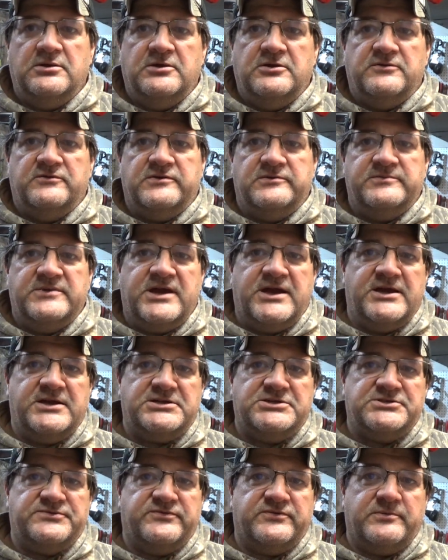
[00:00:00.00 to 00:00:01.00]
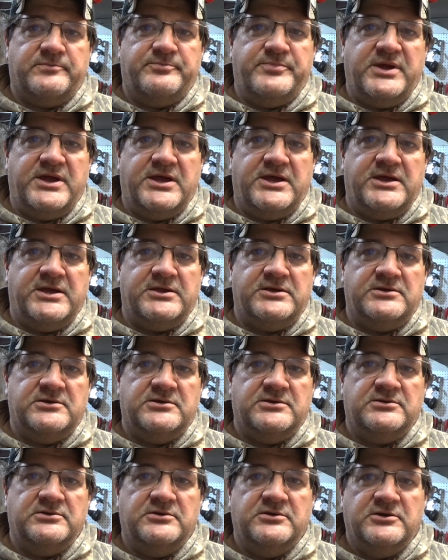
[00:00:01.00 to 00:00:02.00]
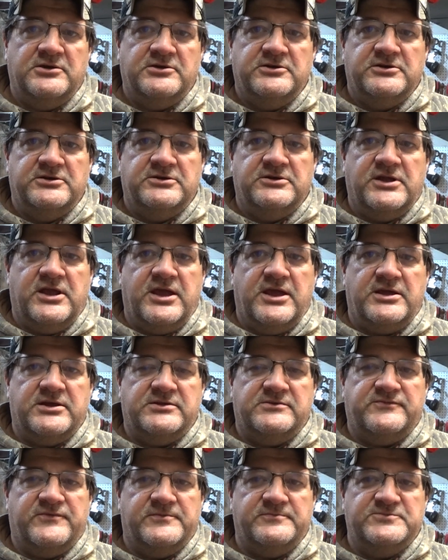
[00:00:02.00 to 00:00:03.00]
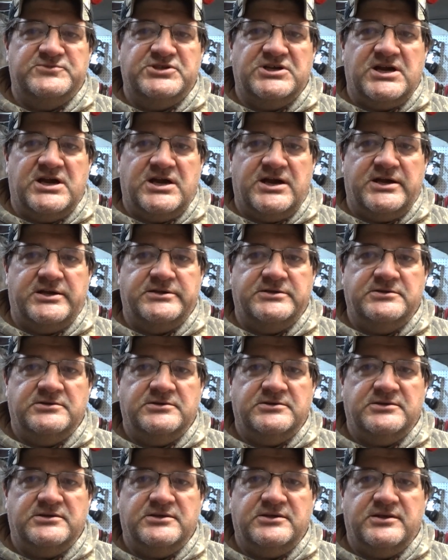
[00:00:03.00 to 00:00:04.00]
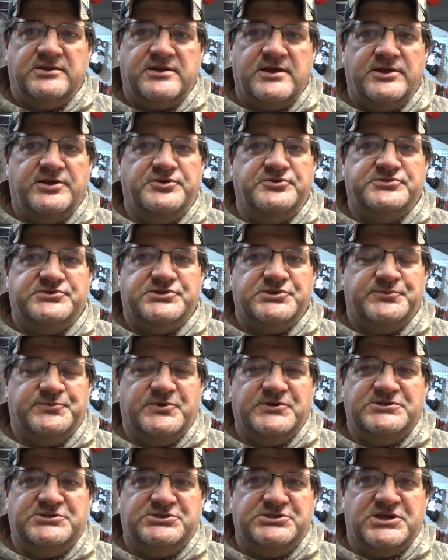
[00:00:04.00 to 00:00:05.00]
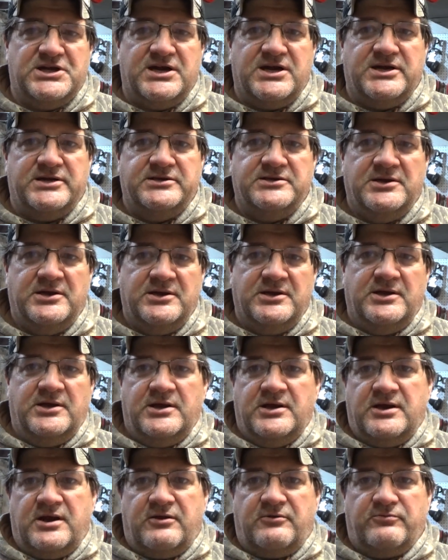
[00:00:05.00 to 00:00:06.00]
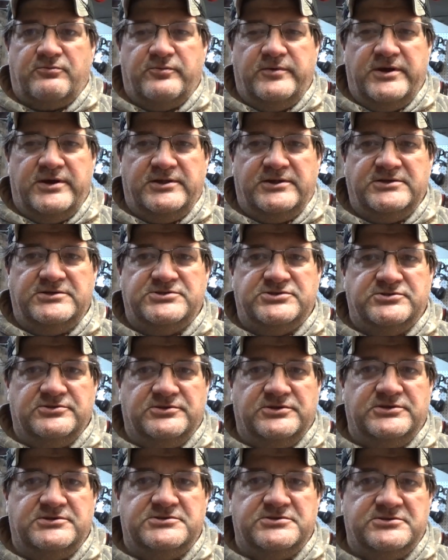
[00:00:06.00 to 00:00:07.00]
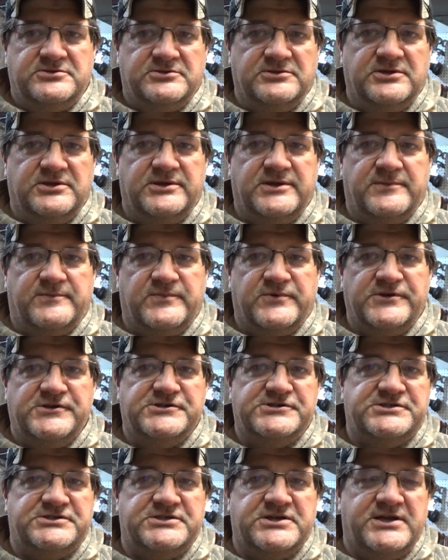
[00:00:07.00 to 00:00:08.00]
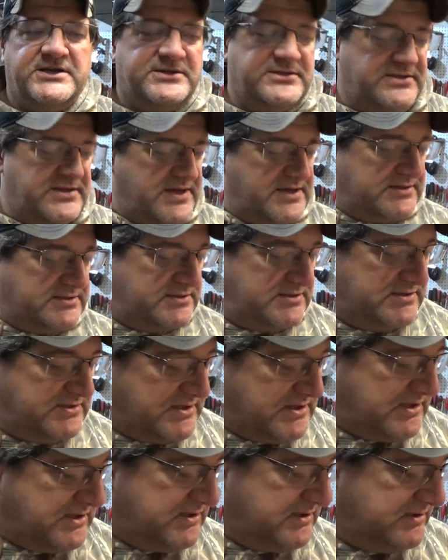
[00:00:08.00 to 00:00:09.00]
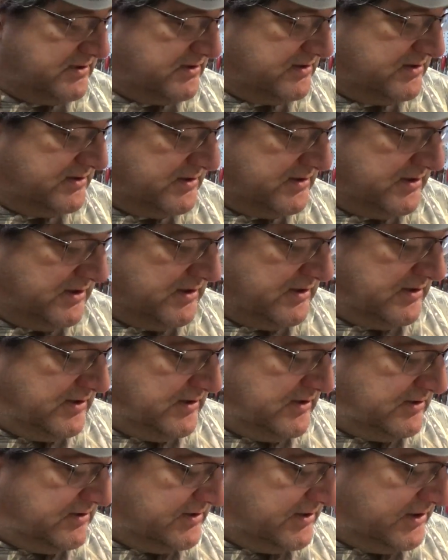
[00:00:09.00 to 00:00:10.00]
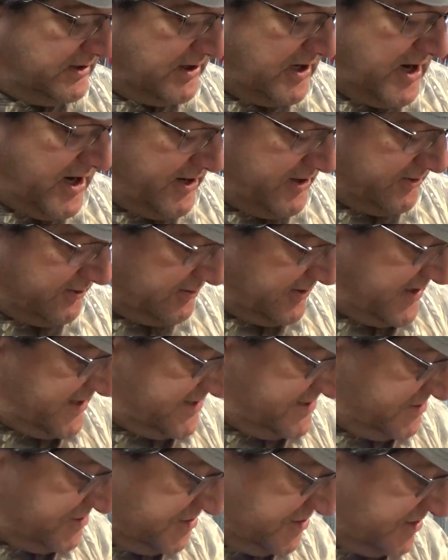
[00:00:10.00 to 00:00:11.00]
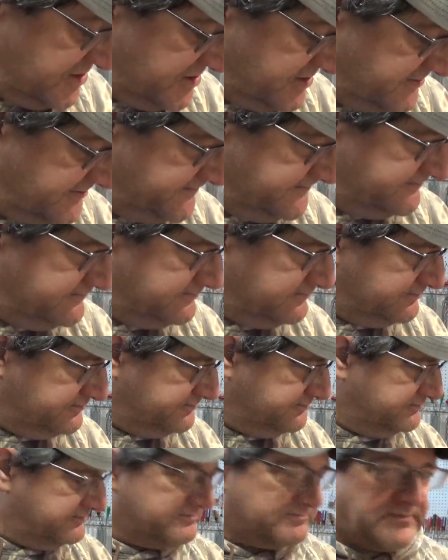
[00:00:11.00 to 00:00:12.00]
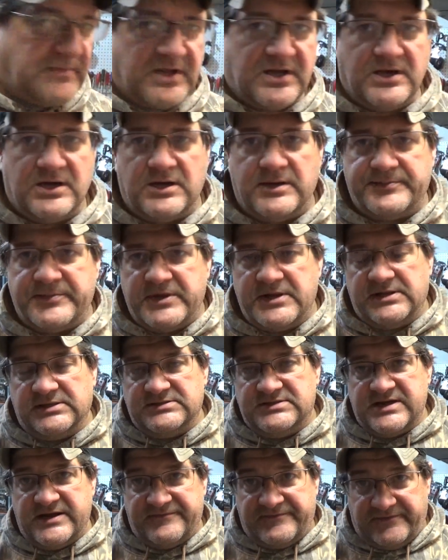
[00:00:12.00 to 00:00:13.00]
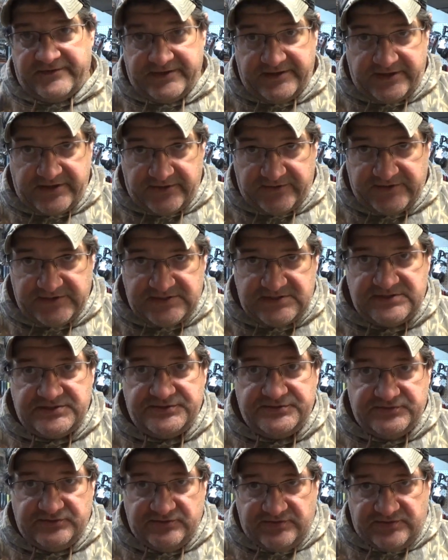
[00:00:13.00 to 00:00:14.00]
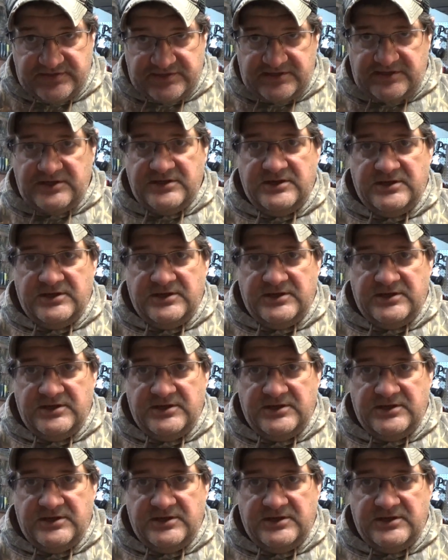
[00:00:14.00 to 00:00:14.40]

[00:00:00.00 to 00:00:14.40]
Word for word: from Nash, from Ben, and from John. Thank you so much, John. I really, truly, truly appreciate that uh, little auto wrench. Um, it'll definitely go into the